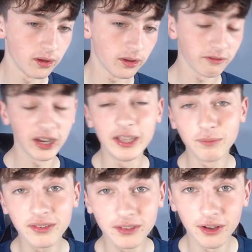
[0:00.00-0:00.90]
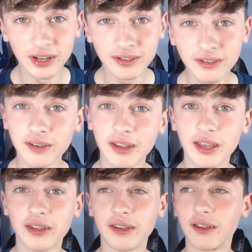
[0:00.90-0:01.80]
Raheem Sterling
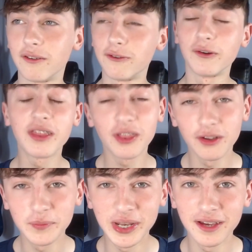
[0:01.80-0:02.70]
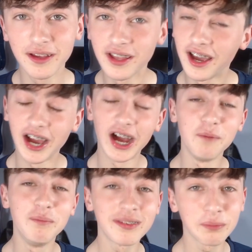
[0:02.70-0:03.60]
in the 43rd minute. A
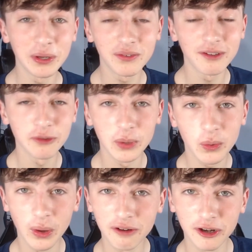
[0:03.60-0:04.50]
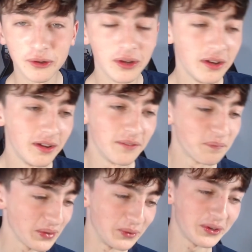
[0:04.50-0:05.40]
missed penalty from Aguero.
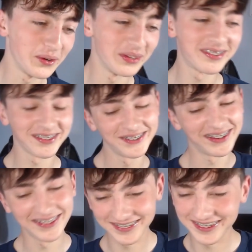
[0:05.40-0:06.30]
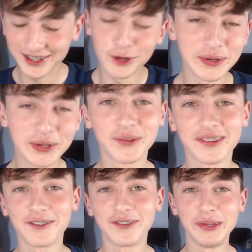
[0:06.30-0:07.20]
I'll go into all the comical
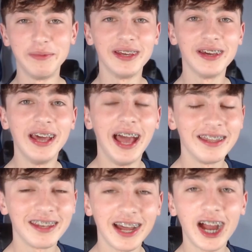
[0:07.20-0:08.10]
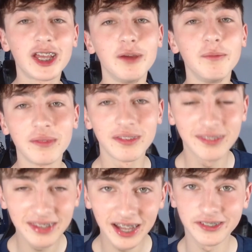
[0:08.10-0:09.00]
stuff in a minute. And then Hakim
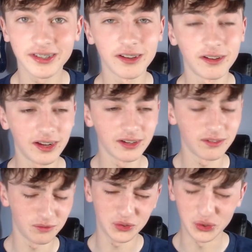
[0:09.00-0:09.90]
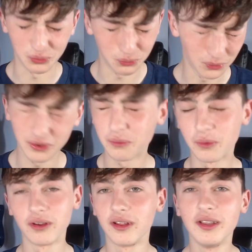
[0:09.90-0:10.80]
Ziyech, like, oh,
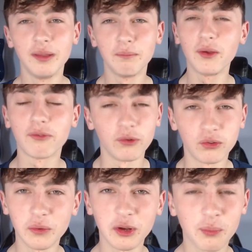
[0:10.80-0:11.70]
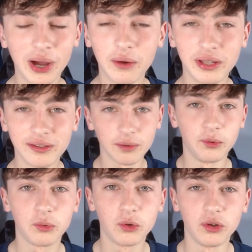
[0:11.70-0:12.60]
what beautiful. So much power into the
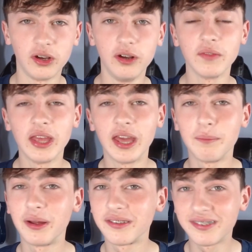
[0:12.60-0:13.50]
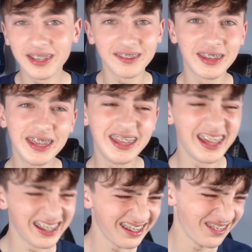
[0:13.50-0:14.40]
bottom corner in about the
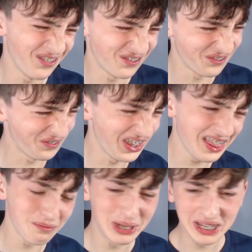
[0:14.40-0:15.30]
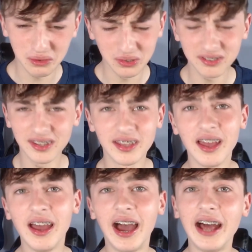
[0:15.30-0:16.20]
65th minute, I want to say.
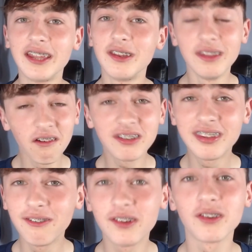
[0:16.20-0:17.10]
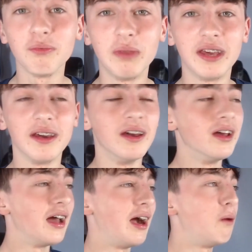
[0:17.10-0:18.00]
And then 91st minute,
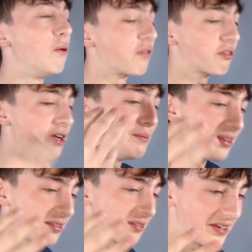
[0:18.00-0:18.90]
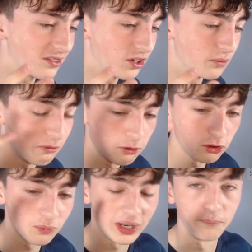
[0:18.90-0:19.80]
out of 3 minutes of added time, the
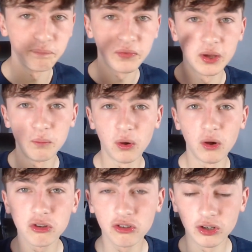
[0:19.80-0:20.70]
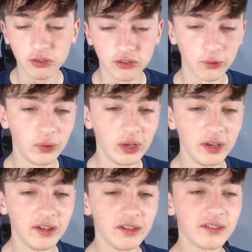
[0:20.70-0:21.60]
first minute, Alonso
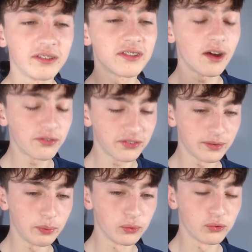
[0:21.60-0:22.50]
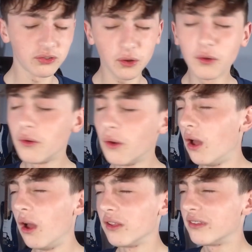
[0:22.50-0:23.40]
scuffs the ball so
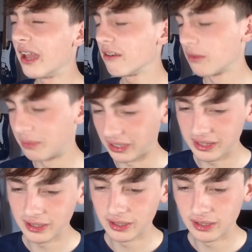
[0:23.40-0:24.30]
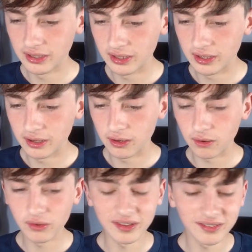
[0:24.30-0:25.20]
terribly
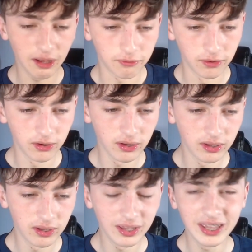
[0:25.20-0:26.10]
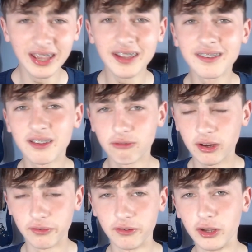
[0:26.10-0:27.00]
on his left foot, it hits his
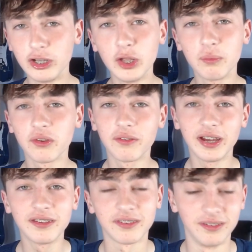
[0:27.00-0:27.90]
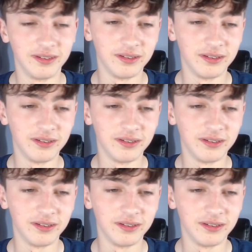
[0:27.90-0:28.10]
right foot and loops over Ederson.